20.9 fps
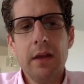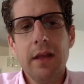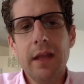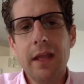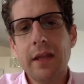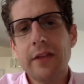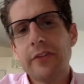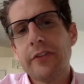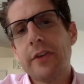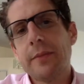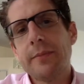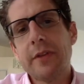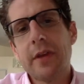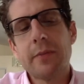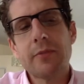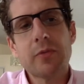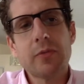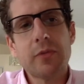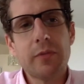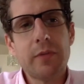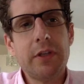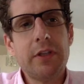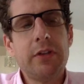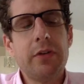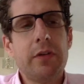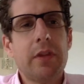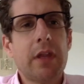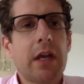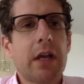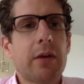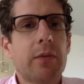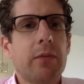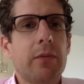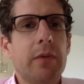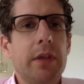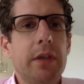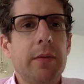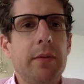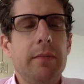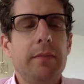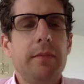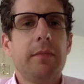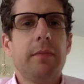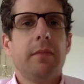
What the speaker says: And sometimes when we do that, we